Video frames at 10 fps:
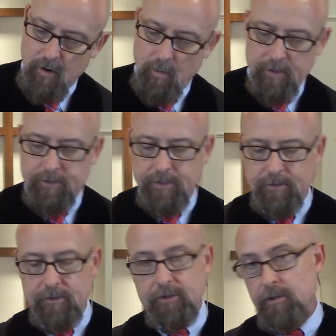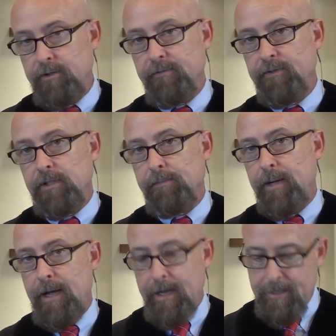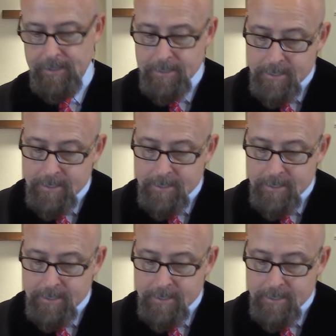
or was it the church at Philippi uh,